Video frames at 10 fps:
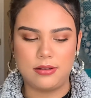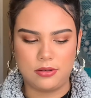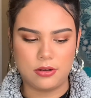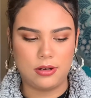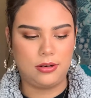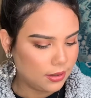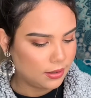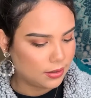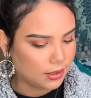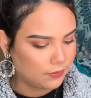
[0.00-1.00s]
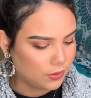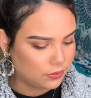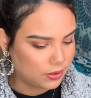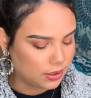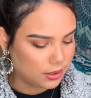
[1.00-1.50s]
gone. I've
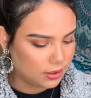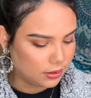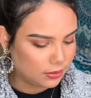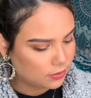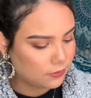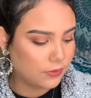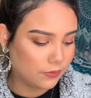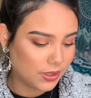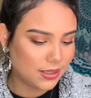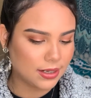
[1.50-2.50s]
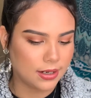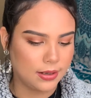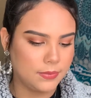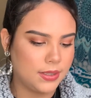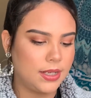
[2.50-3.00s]
used it 15
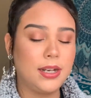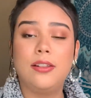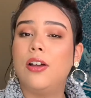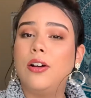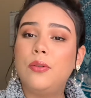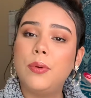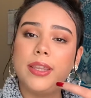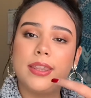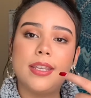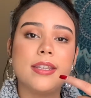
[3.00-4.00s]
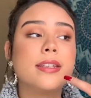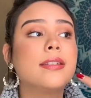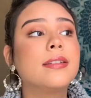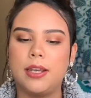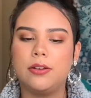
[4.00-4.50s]
times, and along with
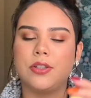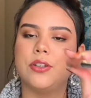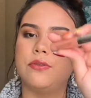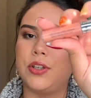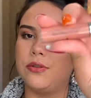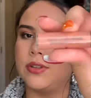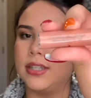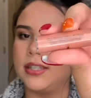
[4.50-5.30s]
this, I also used this